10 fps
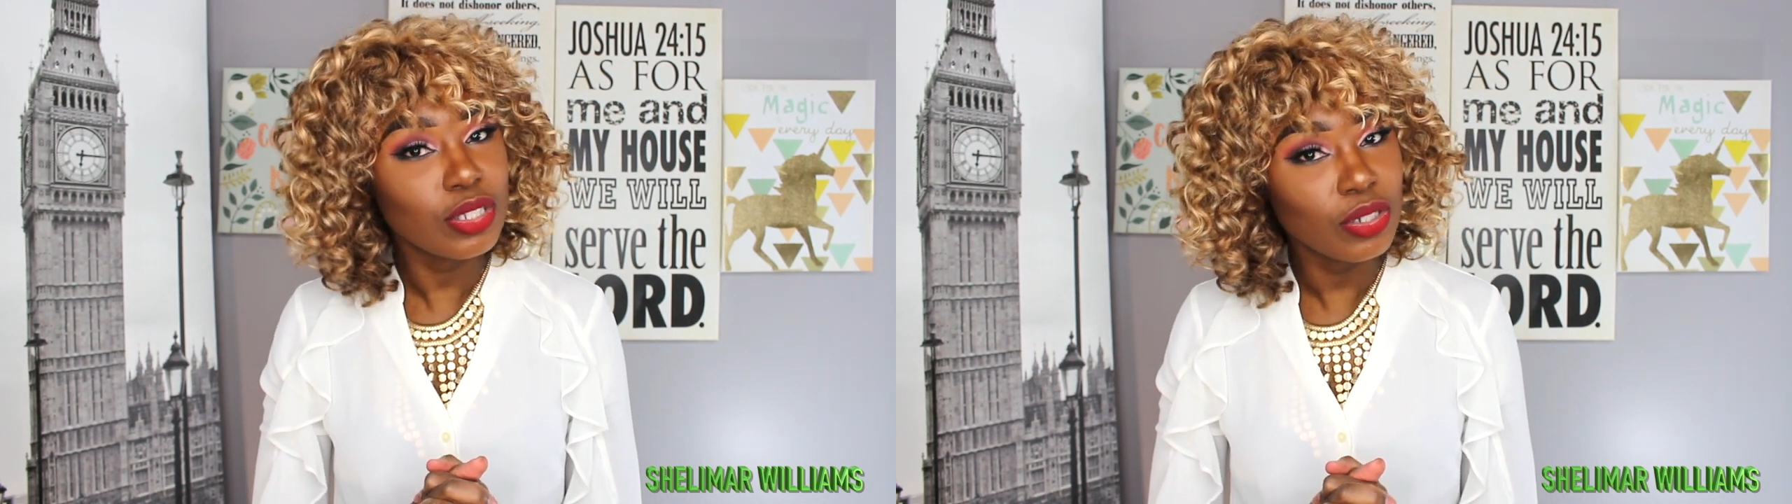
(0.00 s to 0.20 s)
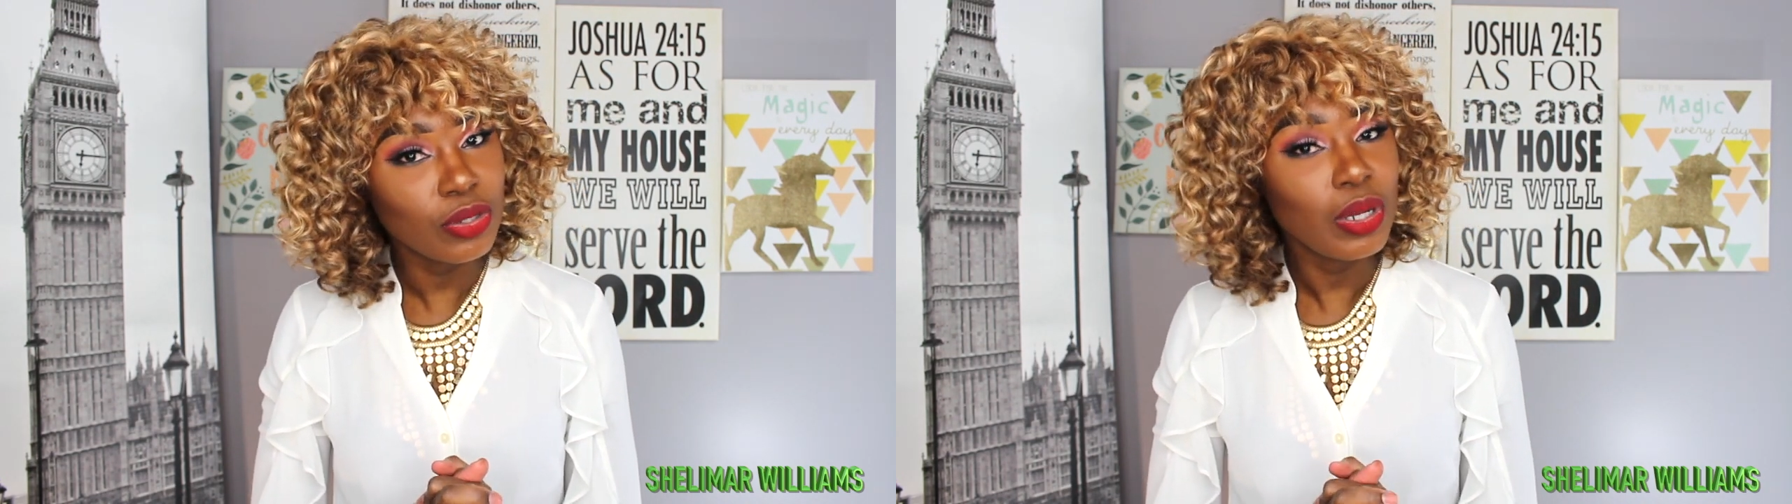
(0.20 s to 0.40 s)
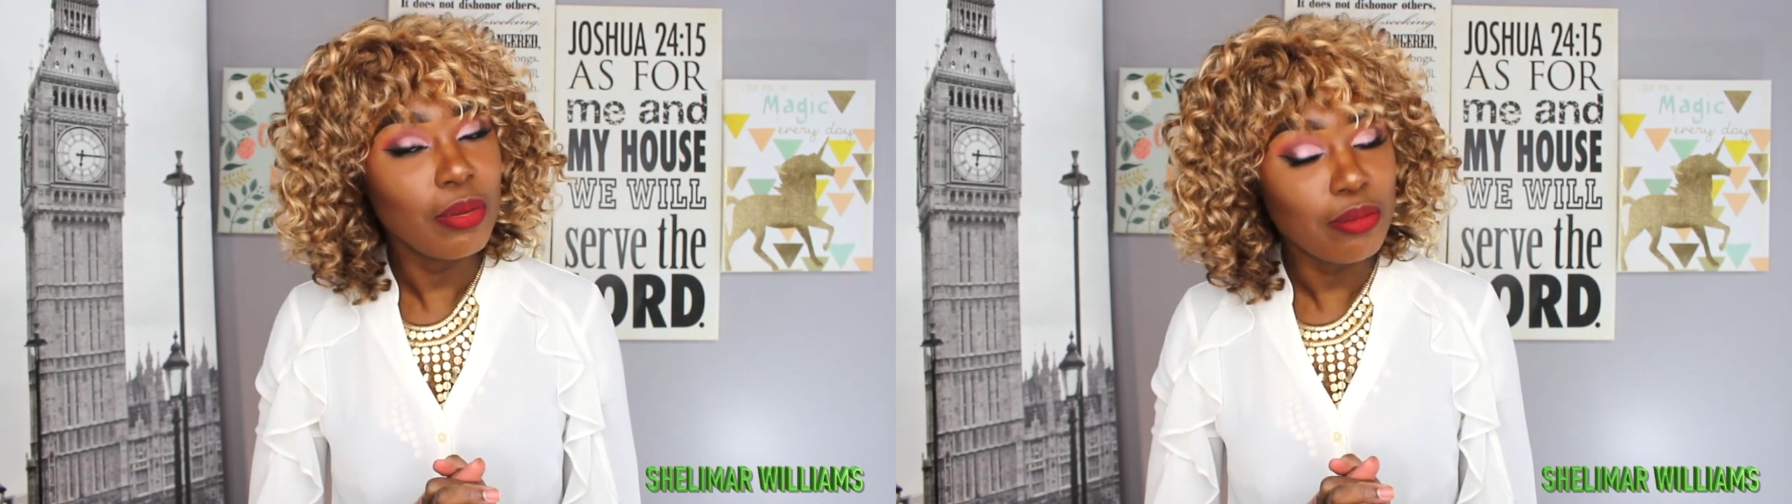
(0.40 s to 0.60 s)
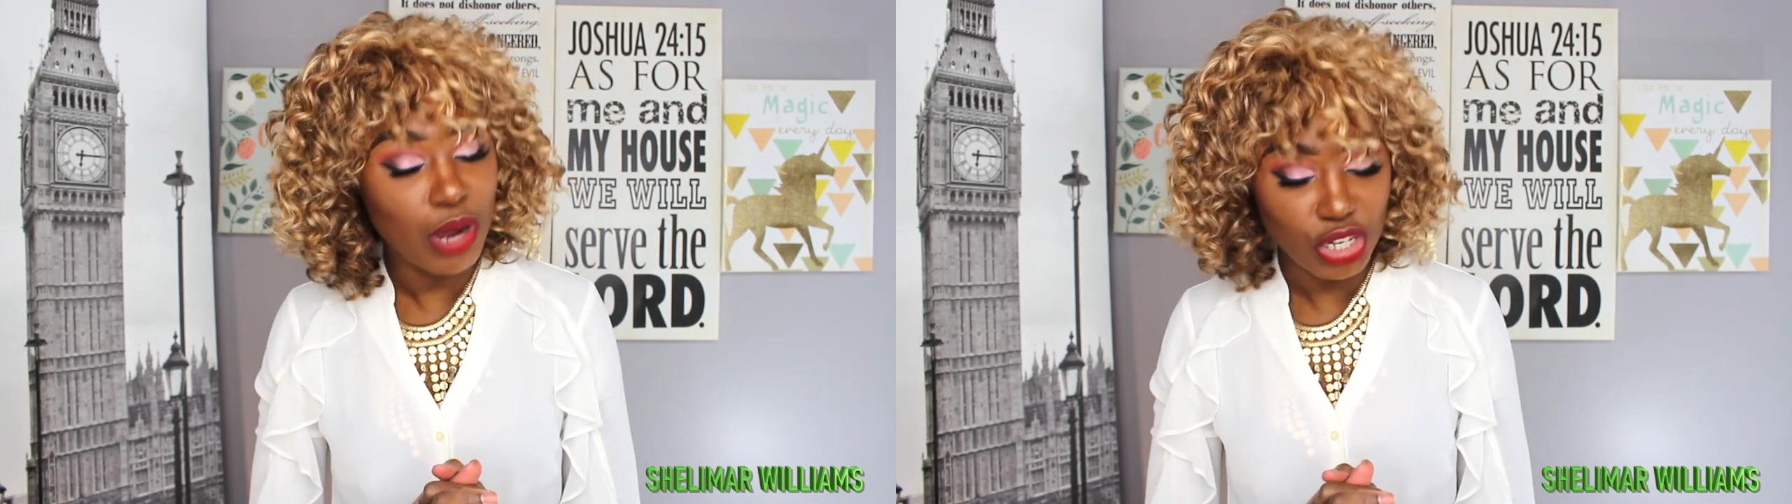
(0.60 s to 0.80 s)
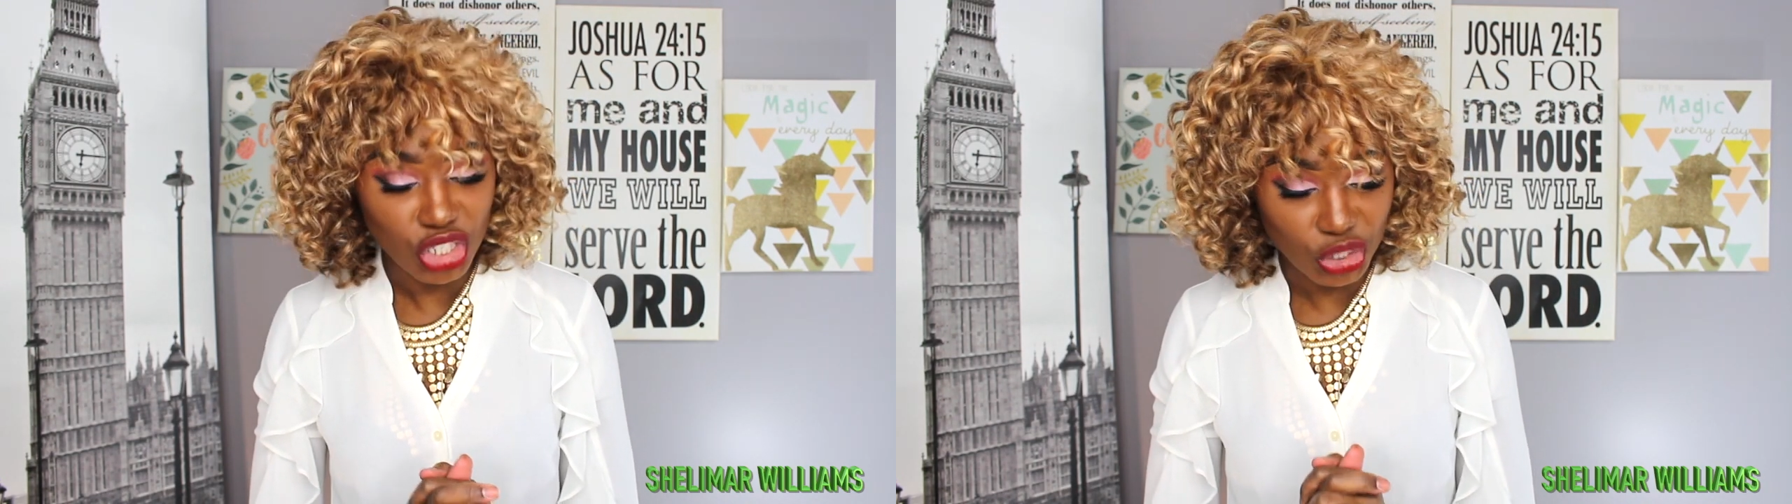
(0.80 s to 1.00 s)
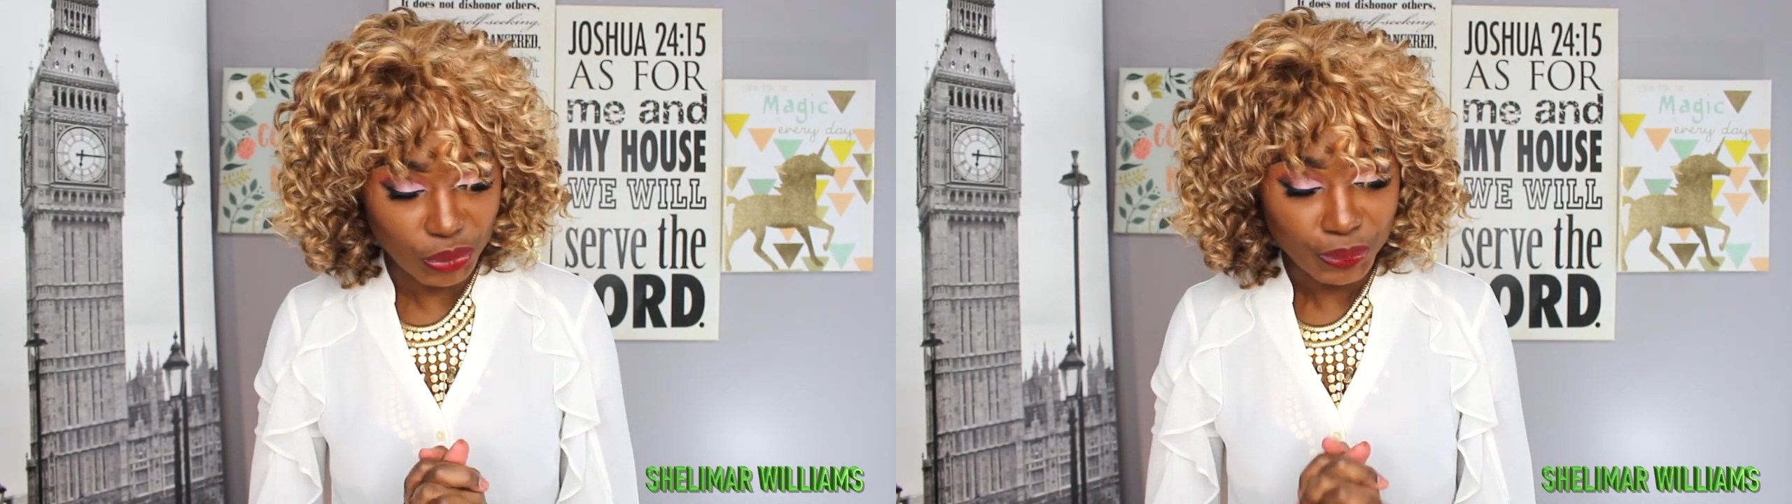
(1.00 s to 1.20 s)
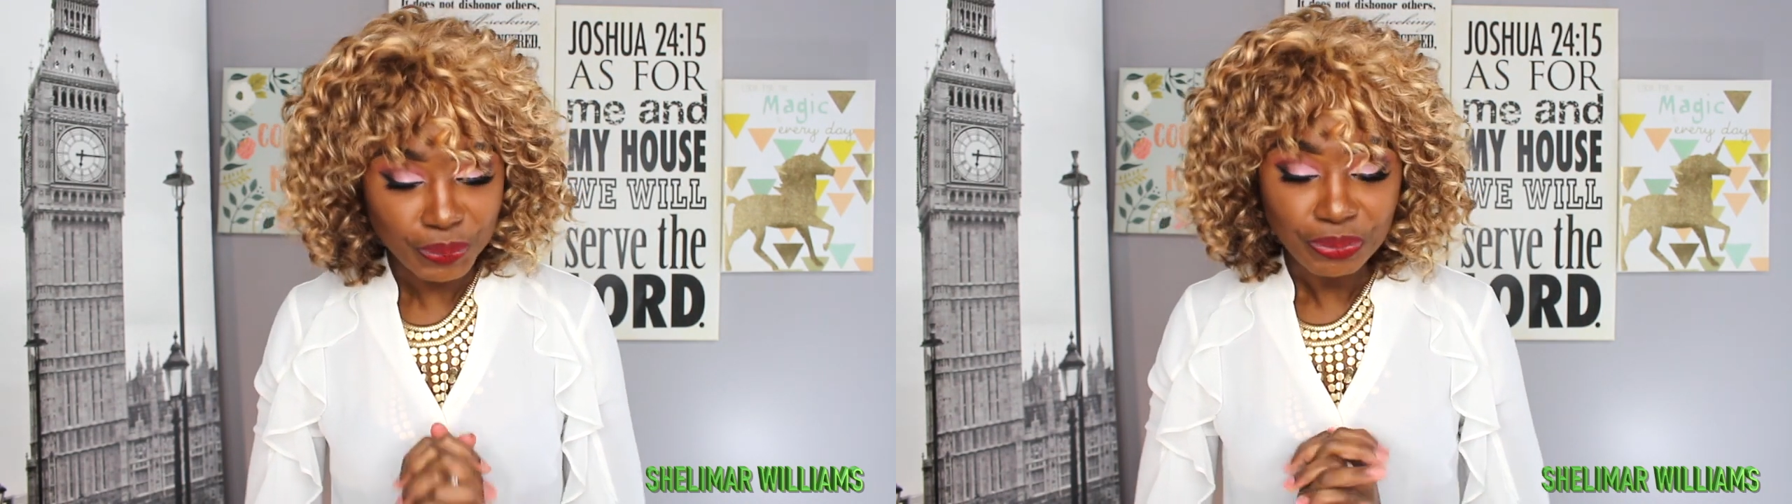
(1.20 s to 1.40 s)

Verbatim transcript: to Marshall